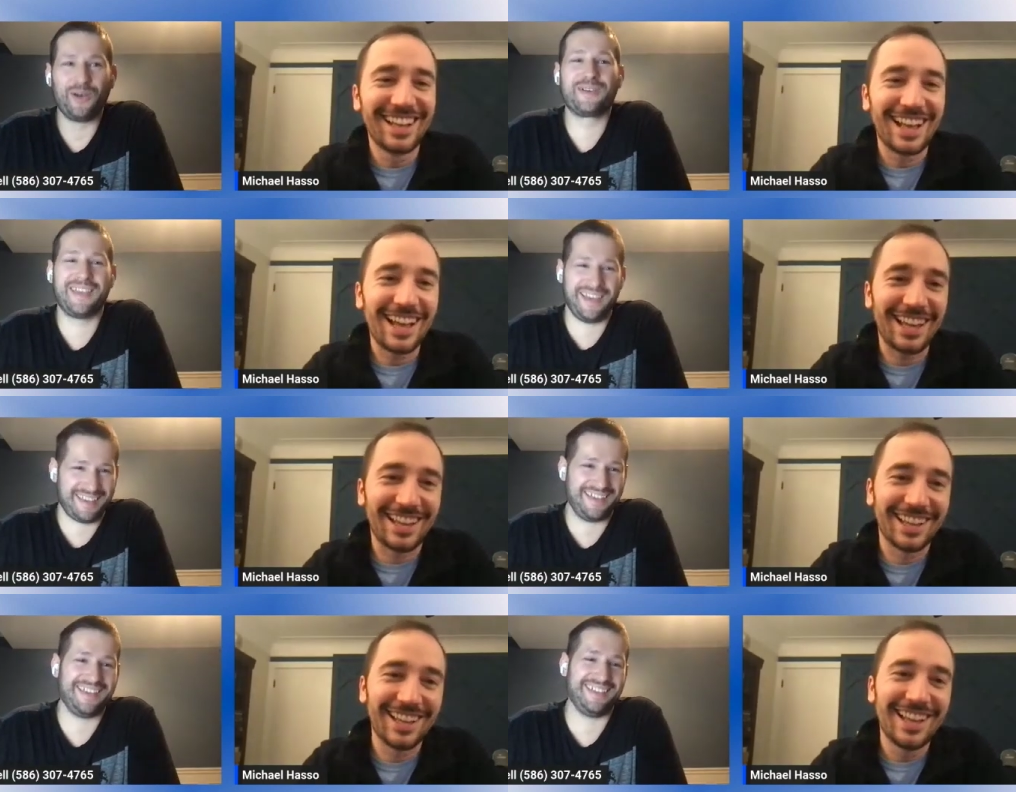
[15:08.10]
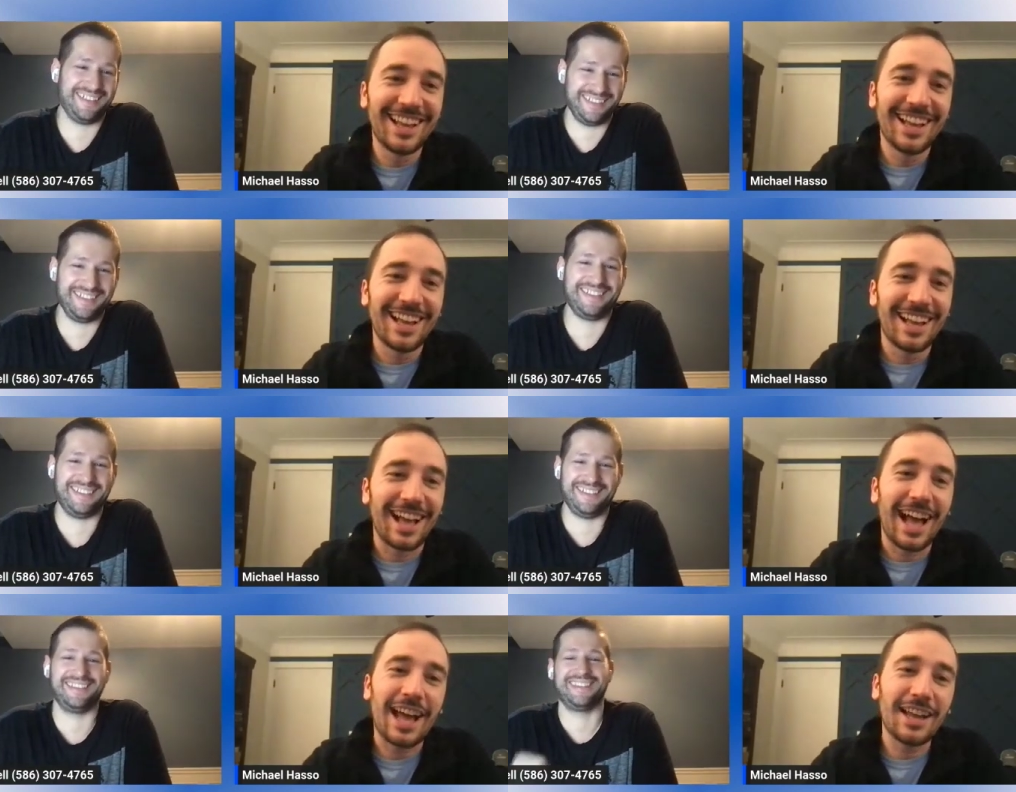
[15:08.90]

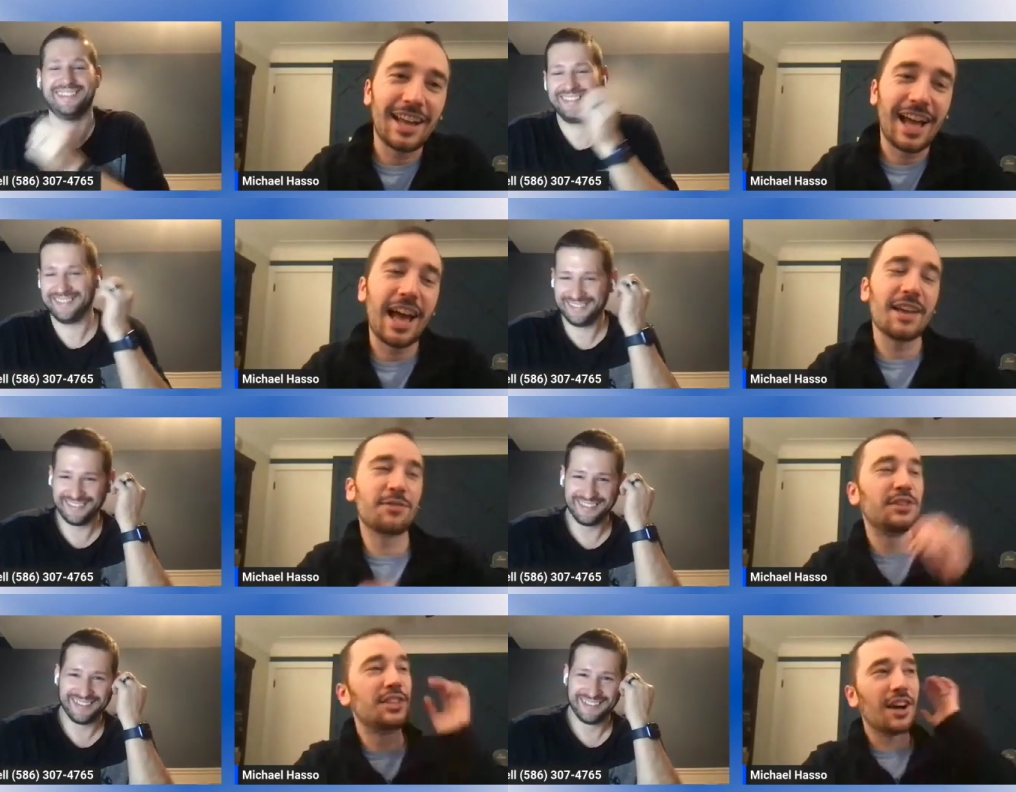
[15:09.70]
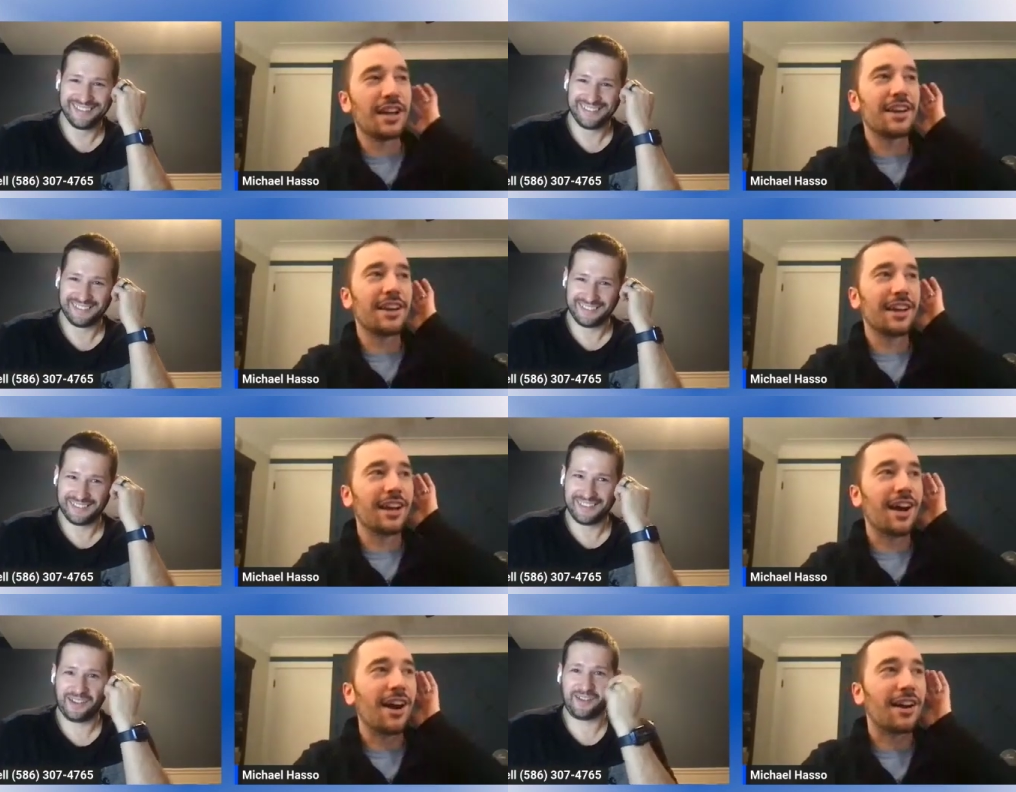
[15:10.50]
Speaker 1: okay.
Speaker 2: I, have done
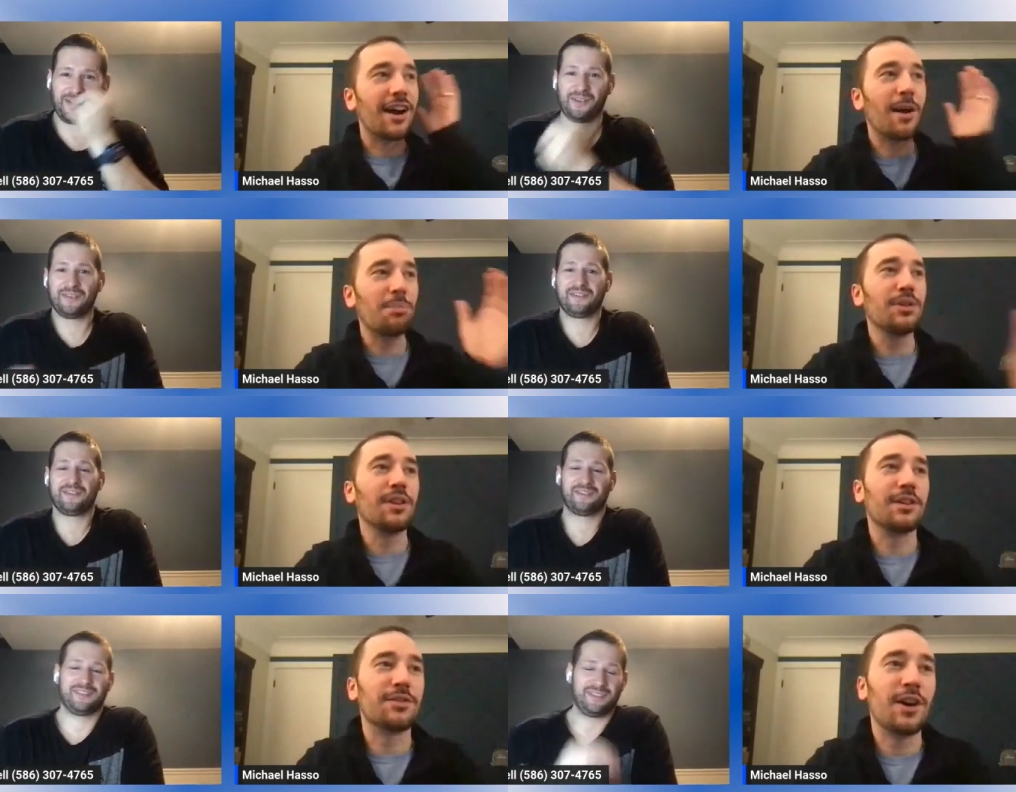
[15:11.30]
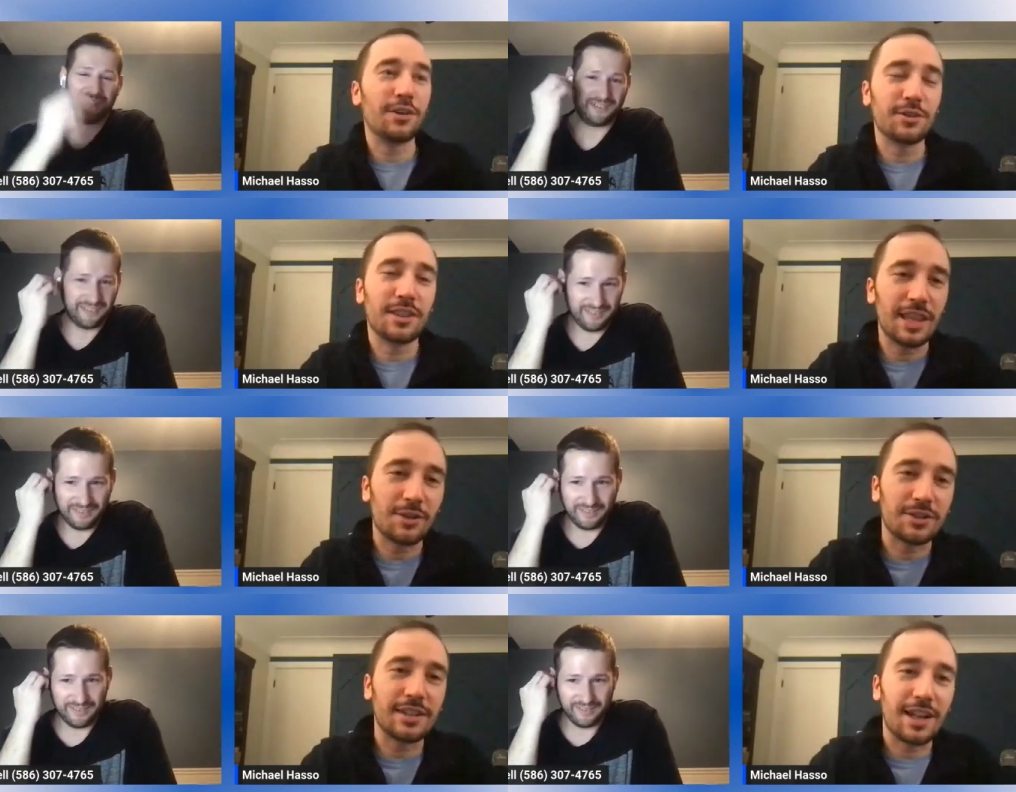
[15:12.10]
a couple of hundred
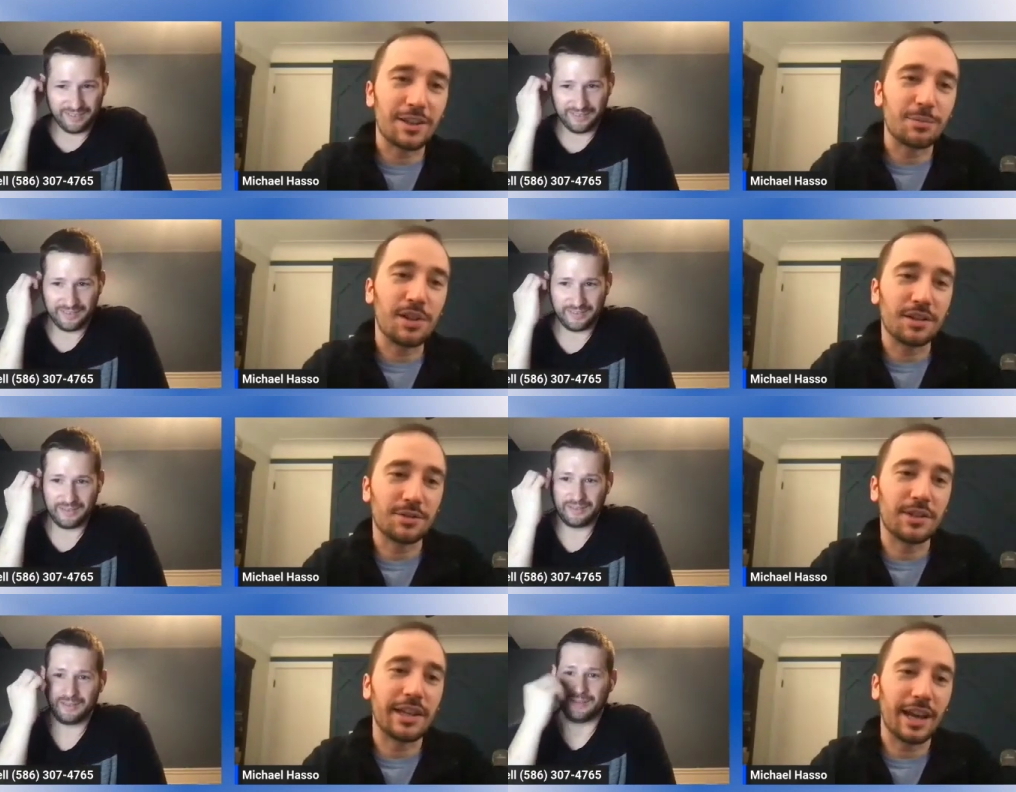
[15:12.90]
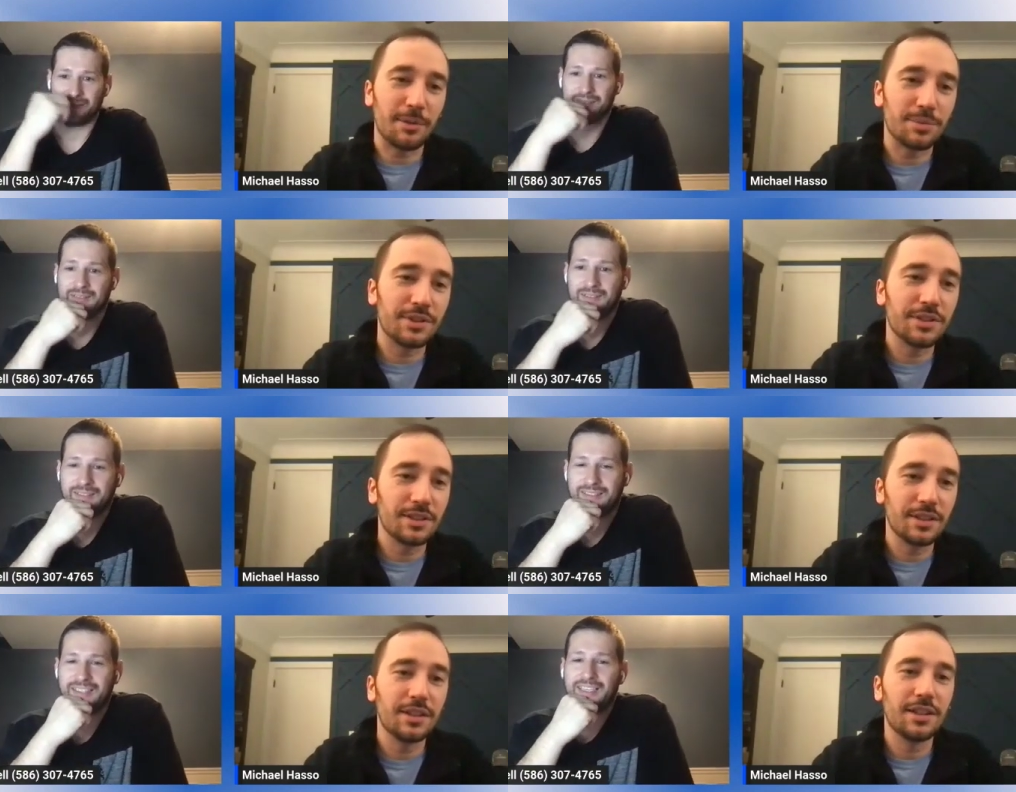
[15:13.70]
thousand dollar plus rehabs.
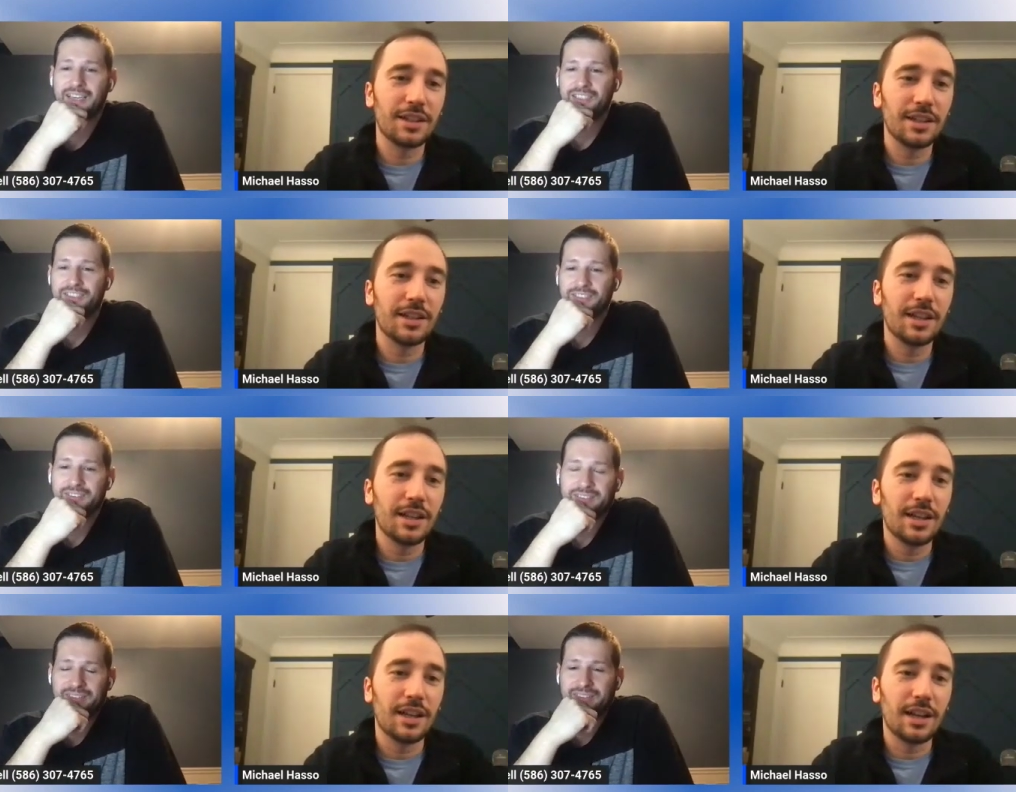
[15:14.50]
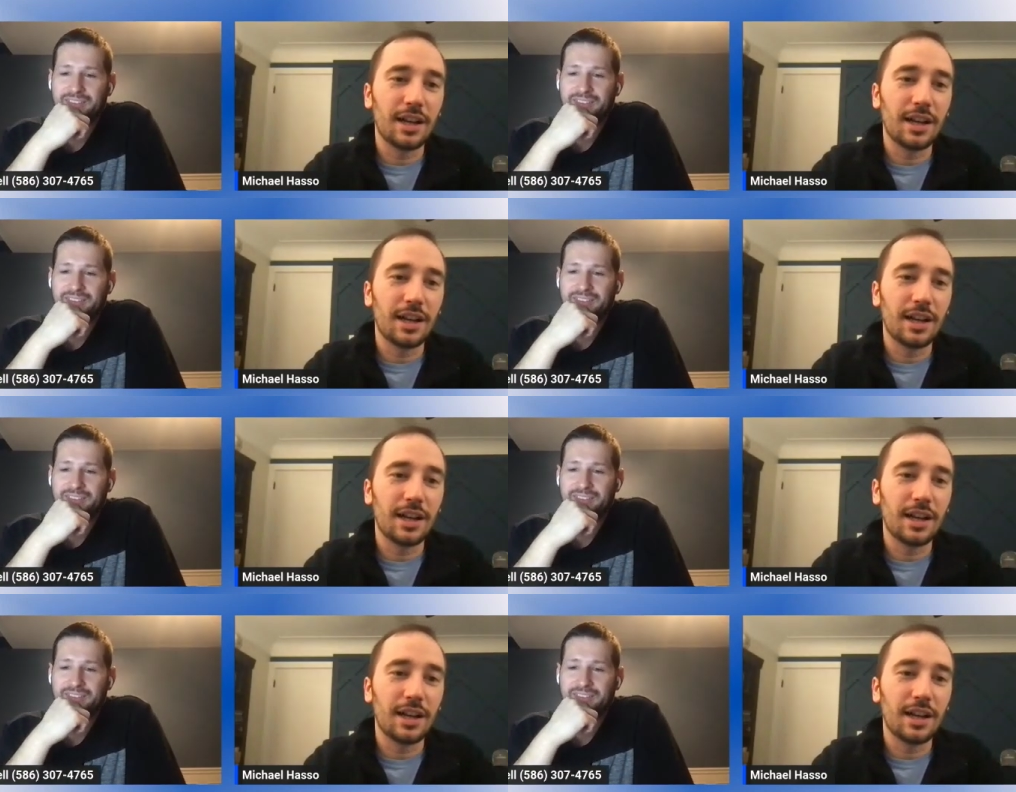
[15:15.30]
Gotcha.